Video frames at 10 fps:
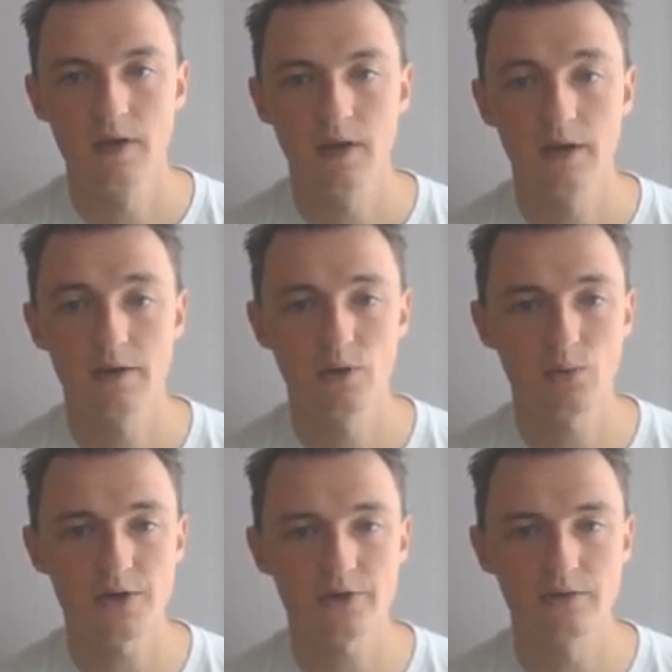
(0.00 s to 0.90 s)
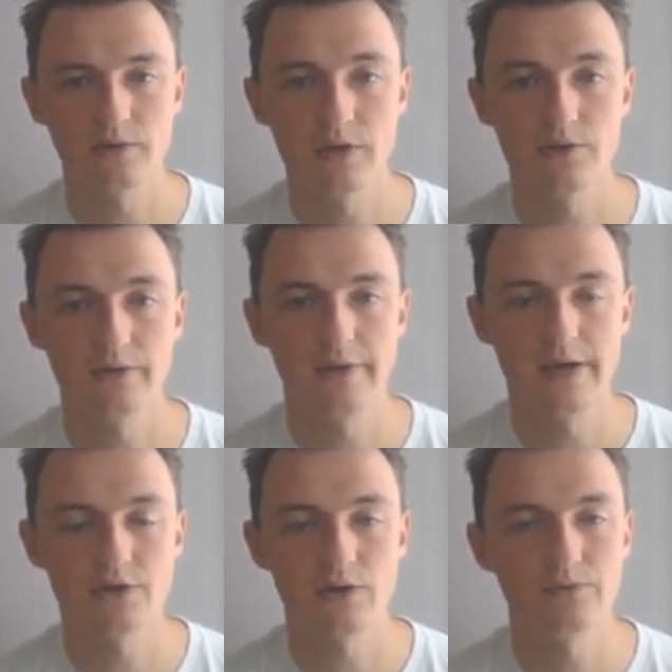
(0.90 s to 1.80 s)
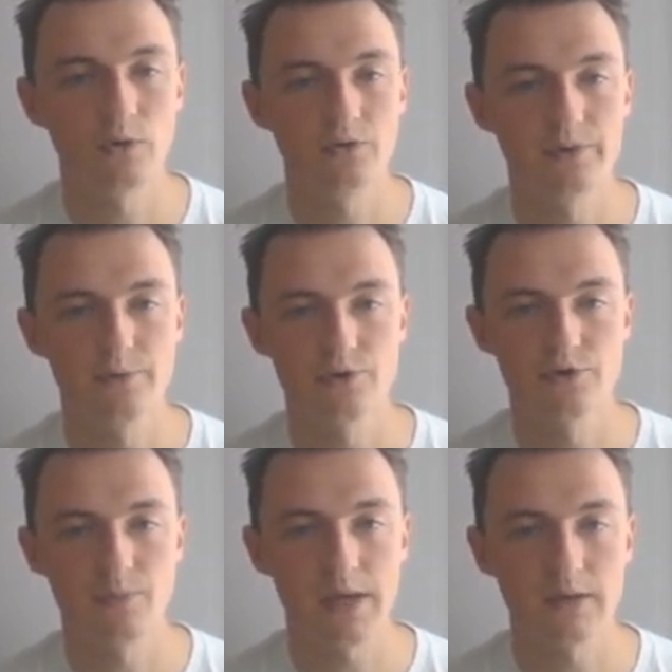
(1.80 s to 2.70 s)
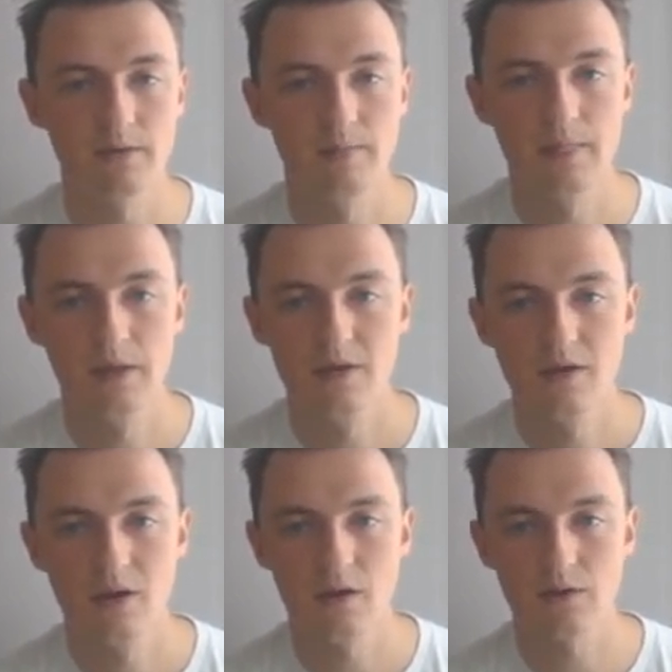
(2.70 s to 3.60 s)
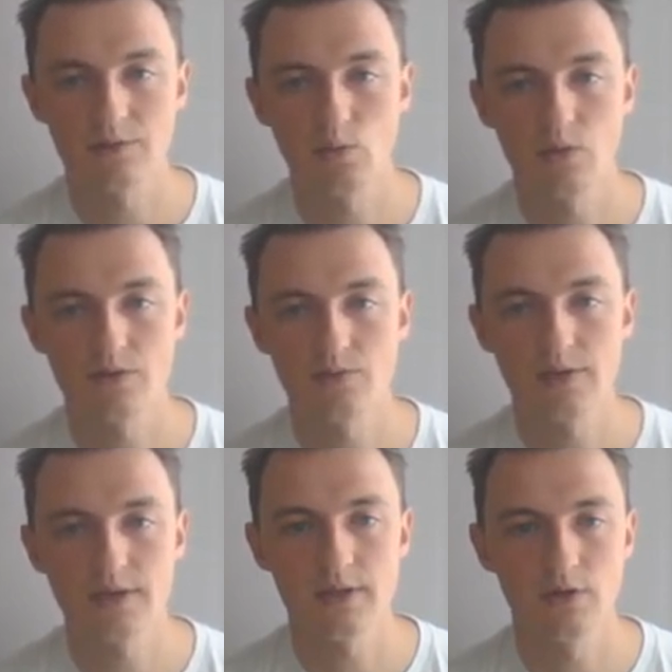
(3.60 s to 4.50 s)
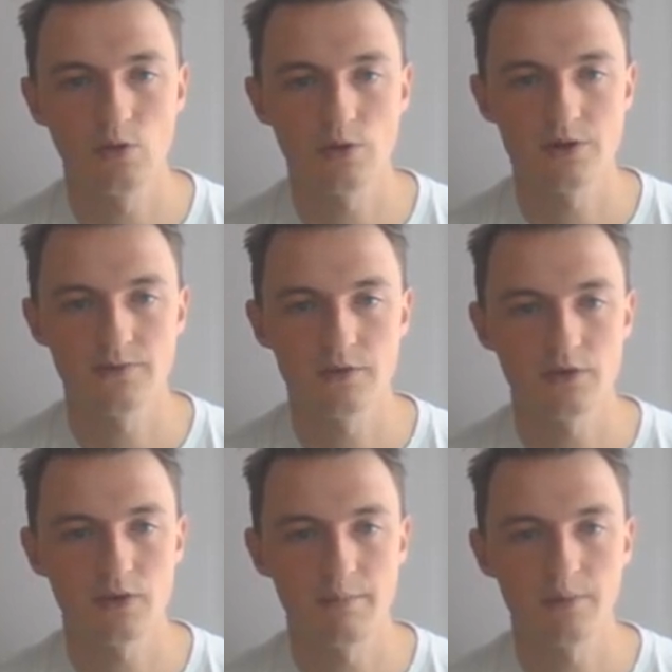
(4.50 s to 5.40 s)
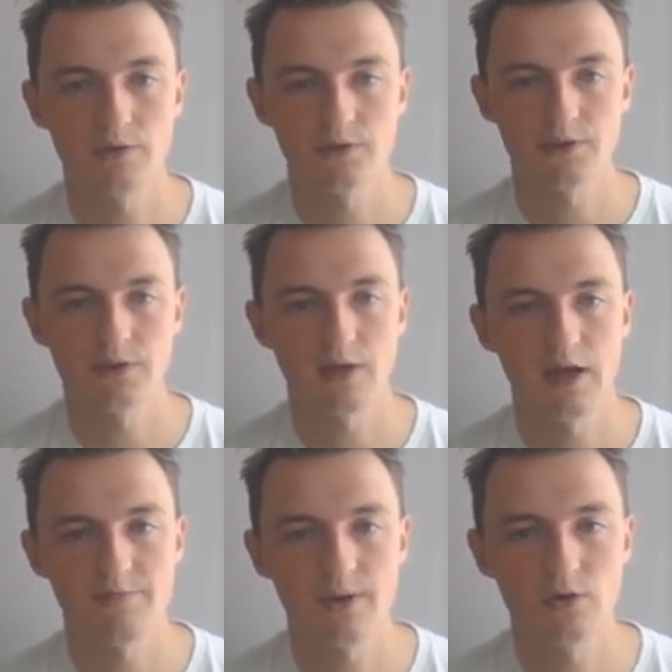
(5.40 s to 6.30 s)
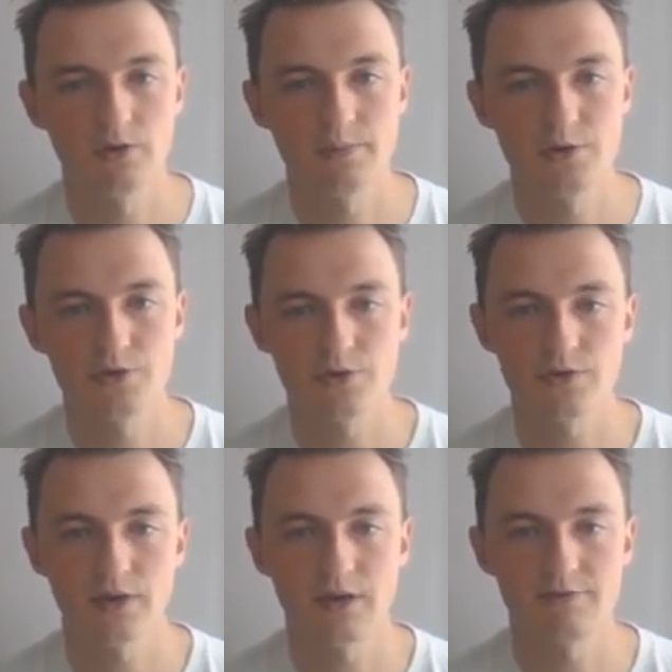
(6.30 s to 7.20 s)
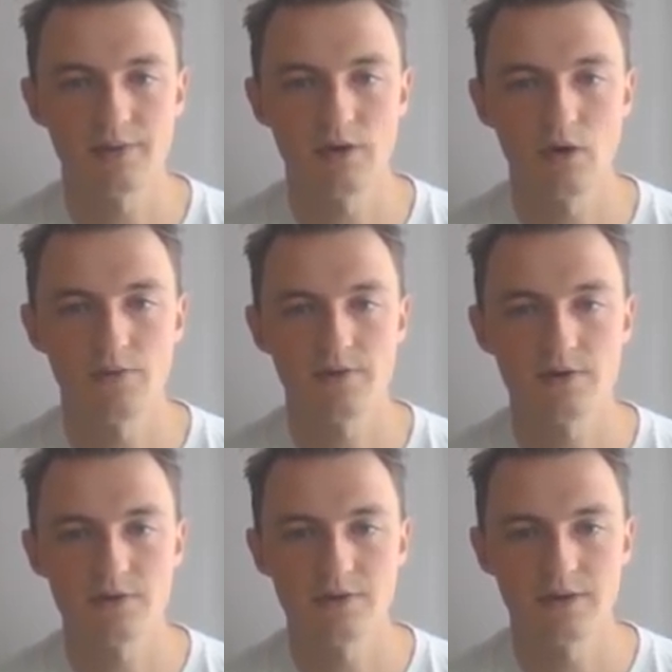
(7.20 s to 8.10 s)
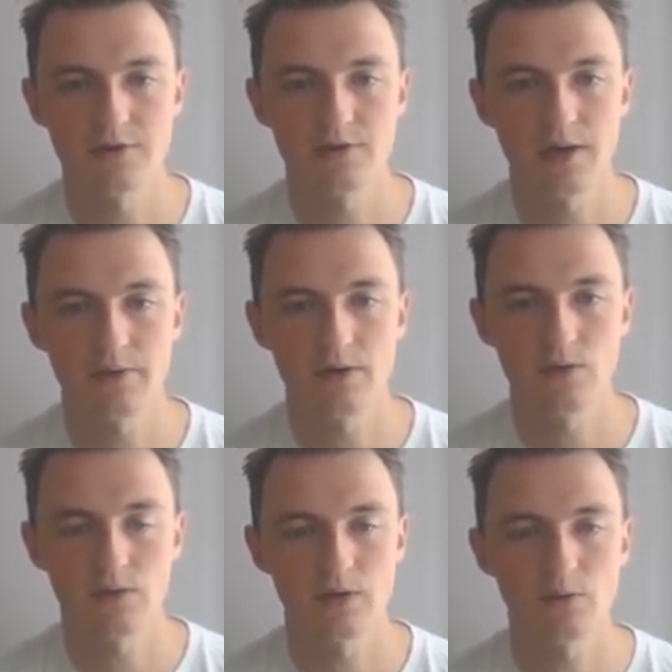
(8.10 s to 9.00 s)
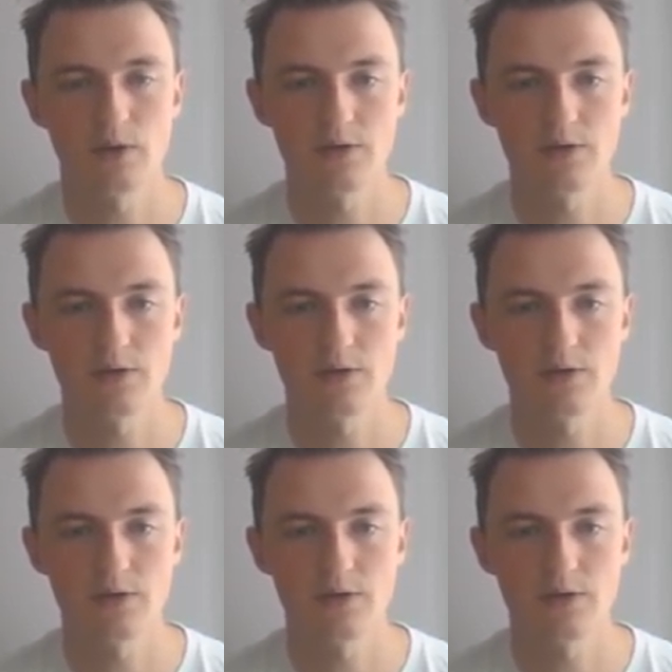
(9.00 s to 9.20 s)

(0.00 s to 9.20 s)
Another question is on the nature of the contributions made. A lot of the ones we did in the course of the described process have been contributions that have been obvious, necessary, or otherwise